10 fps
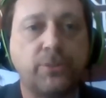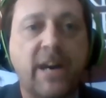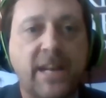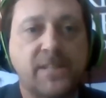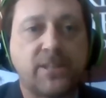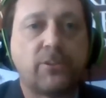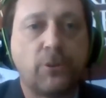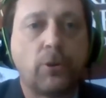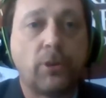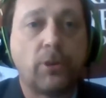basically
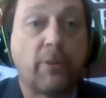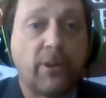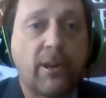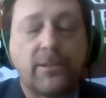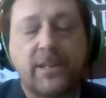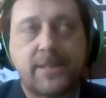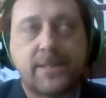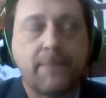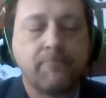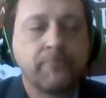the two-bys at the local
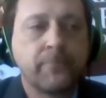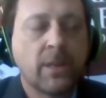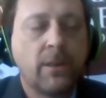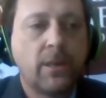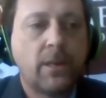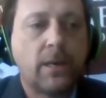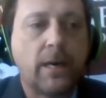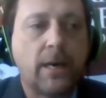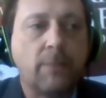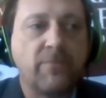lumber yard, let's say.
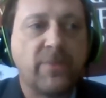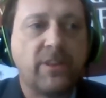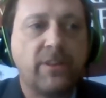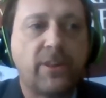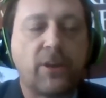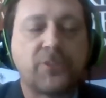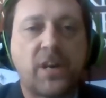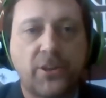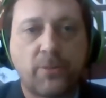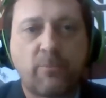Um,
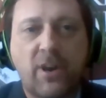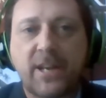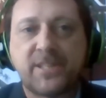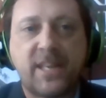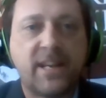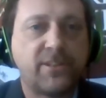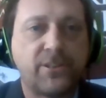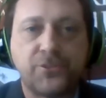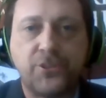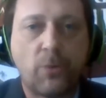there's other products
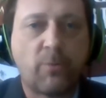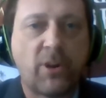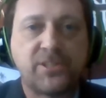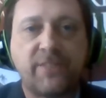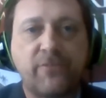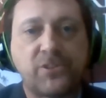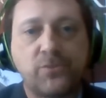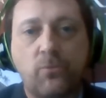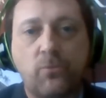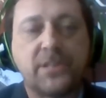that there's no price
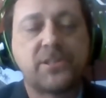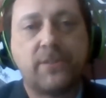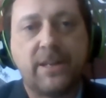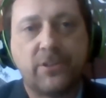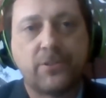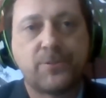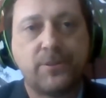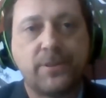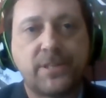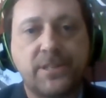difference whatsoever.
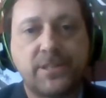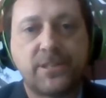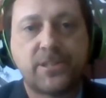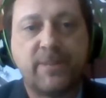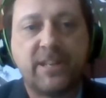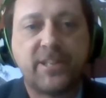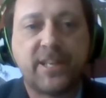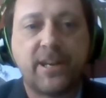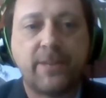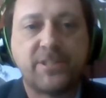So it's it's just about
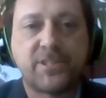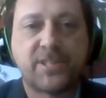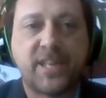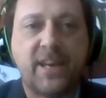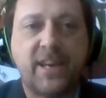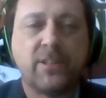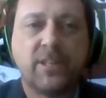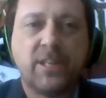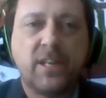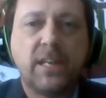the economies of scale.
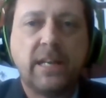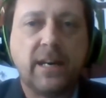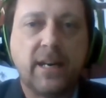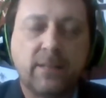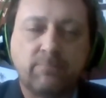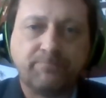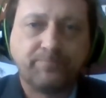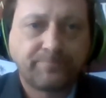Um,